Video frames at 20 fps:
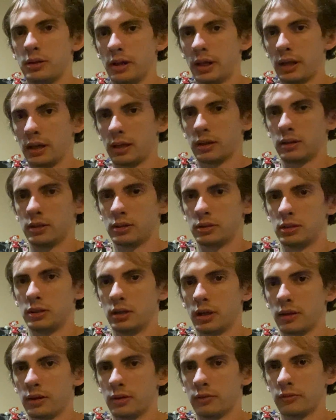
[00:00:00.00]
like there's
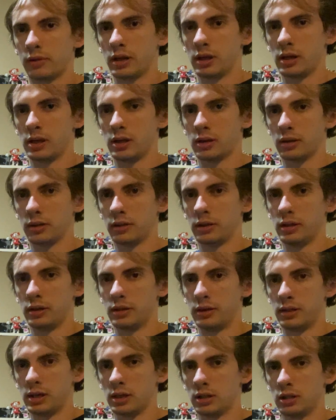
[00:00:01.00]
nothing right here on
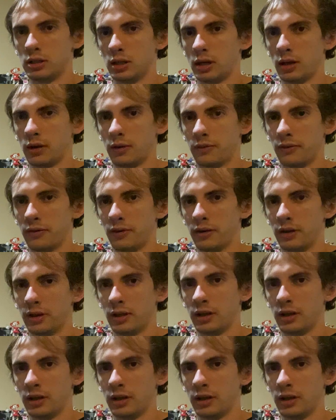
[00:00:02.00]
this shelf.